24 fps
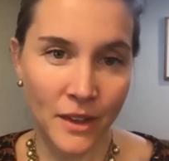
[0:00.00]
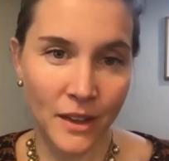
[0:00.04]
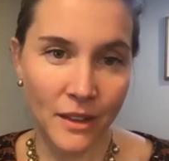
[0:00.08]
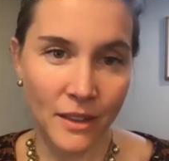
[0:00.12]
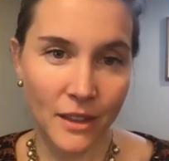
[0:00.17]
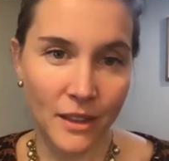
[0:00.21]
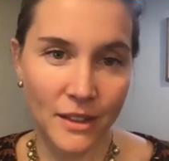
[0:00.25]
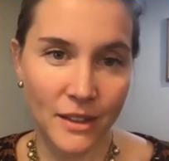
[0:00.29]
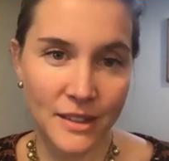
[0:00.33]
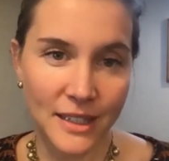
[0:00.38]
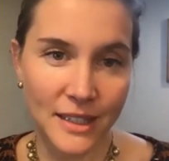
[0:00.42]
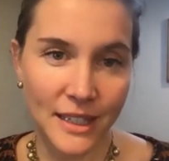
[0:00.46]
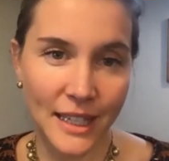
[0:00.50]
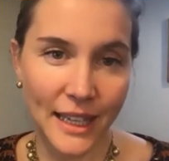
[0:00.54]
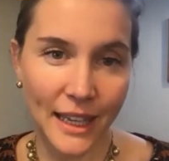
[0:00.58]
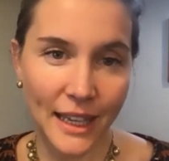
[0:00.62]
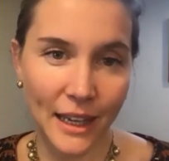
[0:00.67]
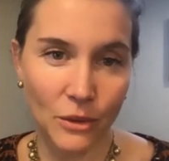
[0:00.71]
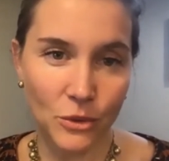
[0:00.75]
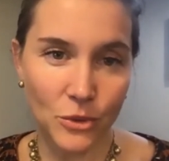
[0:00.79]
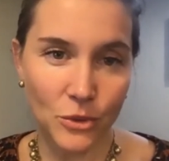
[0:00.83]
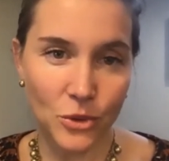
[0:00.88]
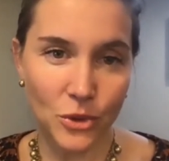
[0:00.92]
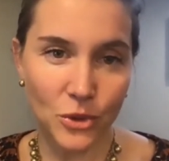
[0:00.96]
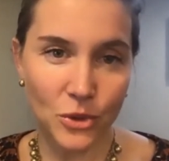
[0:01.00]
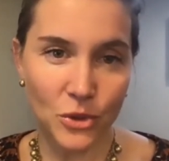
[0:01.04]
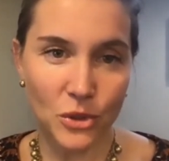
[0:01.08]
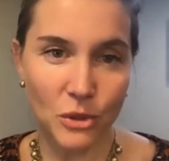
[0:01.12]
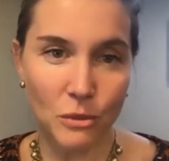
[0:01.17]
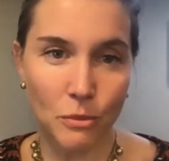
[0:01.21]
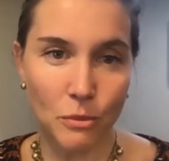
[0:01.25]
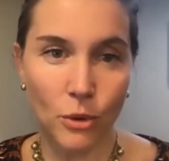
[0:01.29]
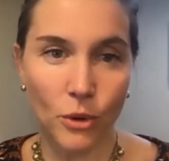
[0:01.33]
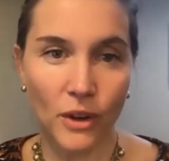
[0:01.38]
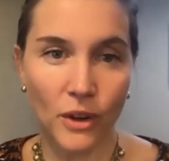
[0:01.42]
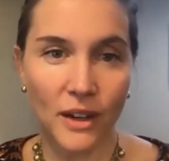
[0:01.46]
the city council
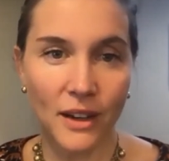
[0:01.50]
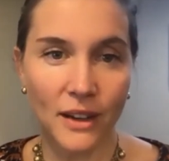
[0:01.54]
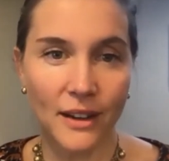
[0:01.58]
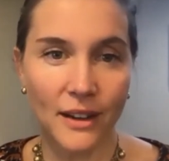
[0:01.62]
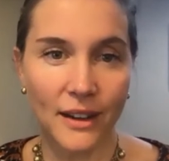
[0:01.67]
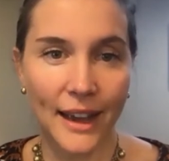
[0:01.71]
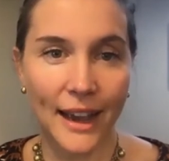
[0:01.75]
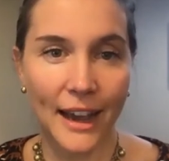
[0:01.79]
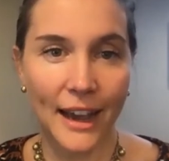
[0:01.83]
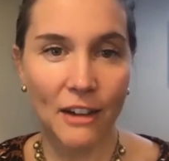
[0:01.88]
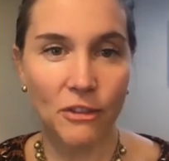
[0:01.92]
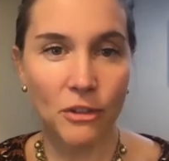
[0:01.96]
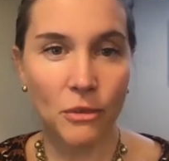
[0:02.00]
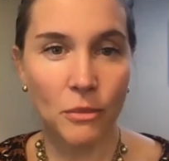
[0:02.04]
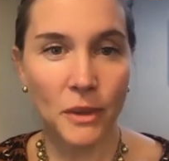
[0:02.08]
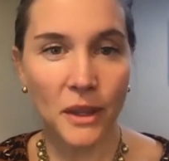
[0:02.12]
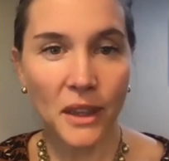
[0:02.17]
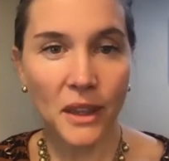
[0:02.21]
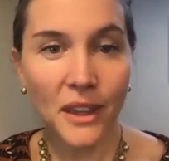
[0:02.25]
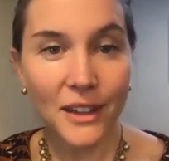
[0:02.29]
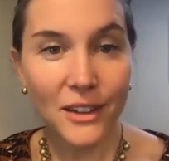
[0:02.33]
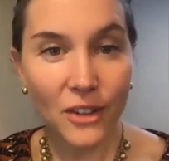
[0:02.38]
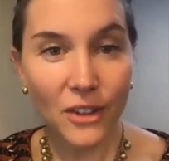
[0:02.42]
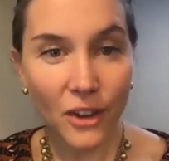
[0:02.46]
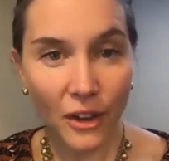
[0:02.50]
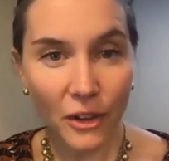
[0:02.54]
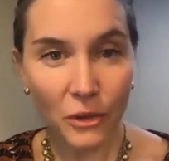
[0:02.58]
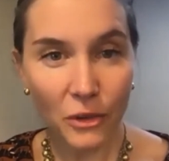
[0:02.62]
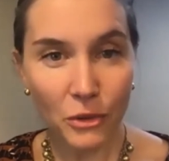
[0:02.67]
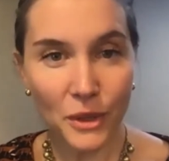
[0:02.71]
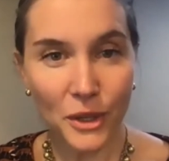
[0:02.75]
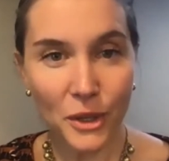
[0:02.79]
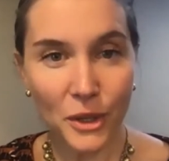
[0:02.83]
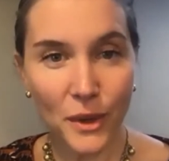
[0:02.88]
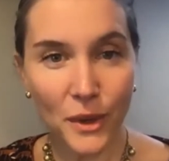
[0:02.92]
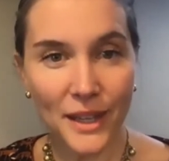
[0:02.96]
supported a half a million dollar
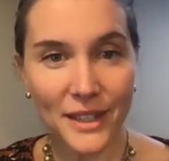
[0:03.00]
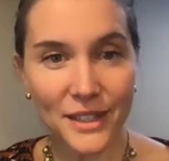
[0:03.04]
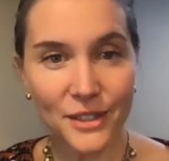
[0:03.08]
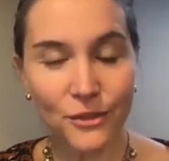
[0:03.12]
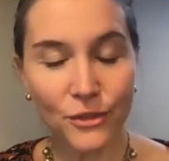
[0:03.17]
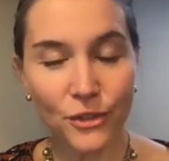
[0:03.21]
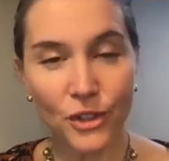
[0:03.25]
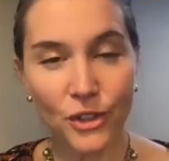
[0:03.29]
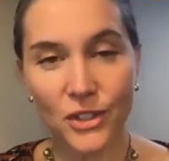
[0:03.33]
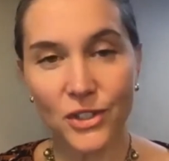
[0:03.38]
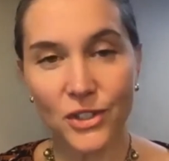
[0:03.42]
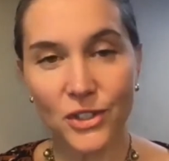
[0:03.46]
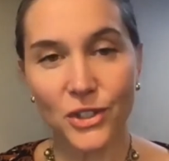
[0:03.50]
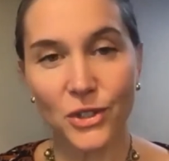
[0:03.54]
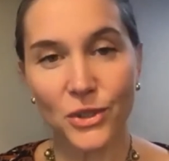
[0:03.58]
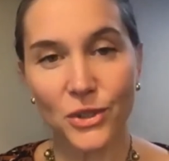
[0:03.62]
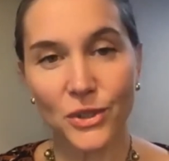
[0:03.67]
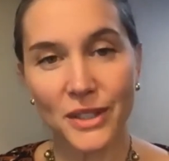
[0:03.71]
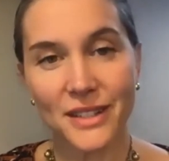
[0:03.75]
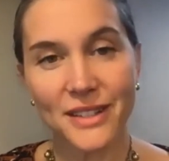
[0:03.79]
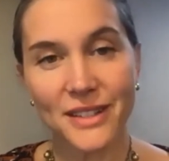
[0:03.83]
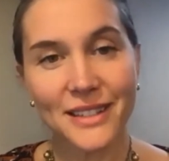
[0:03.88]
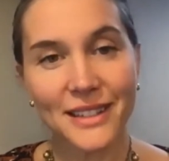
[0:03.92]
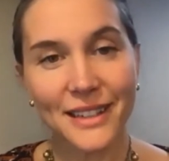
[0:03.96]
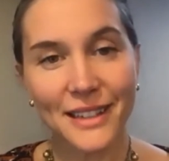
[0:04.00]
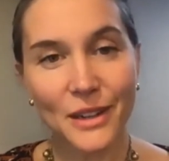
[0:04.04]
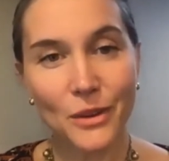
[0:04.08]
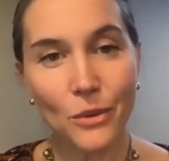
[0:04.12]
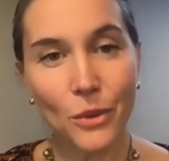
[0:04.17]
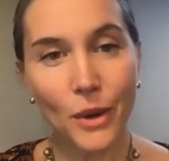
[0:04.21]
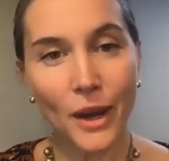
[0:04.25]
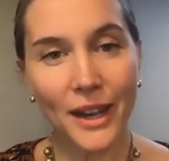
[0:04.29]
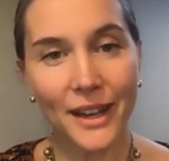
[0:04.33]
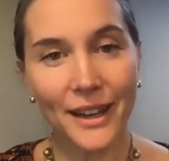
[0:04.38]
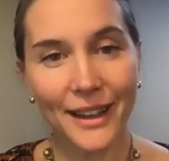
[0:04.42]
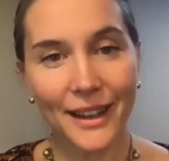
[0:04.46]
request for us to do a
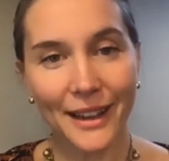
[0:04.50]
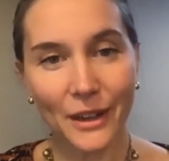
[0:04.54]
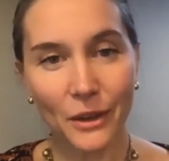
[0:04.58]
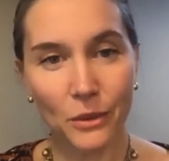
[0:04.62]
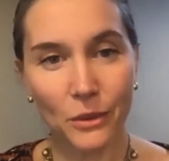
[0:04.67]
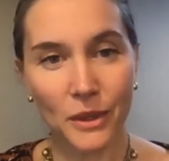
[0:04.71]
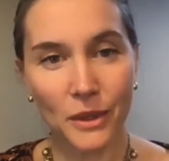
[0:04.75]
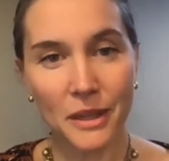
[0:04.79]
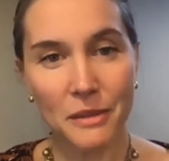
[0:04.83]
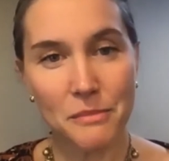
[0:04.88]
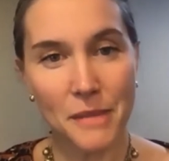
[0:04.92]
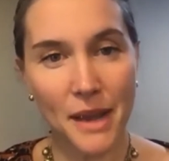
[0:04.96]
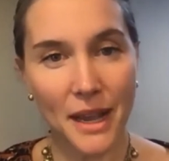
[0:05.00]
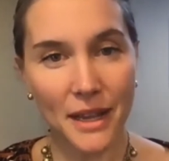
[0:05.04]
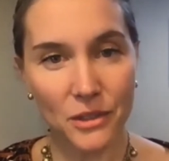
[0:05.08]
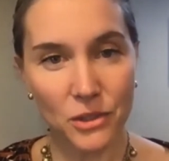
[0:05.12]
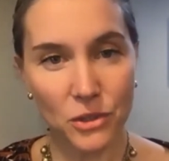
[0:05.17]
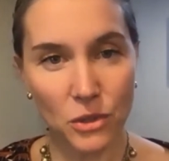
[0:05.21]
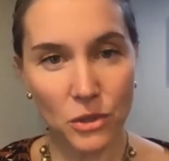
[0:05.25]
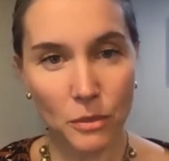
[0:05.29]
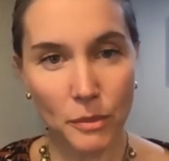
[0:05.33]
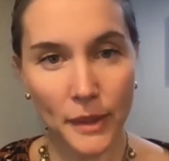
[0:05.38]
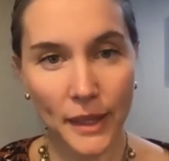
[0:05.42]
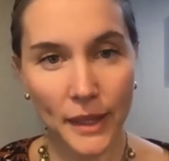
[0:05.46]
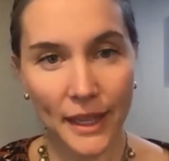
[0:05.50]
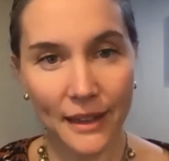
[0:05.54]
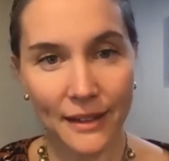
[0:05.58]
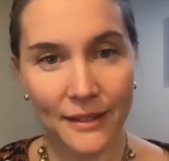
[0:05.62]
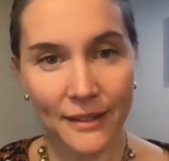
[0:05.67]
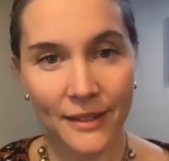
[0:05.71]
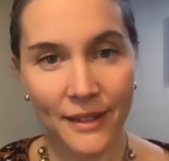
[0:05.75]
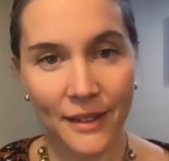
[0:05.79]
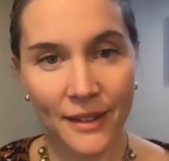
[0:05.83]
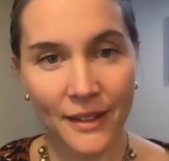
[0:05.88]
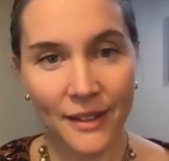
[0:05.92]
citywide equity master plan.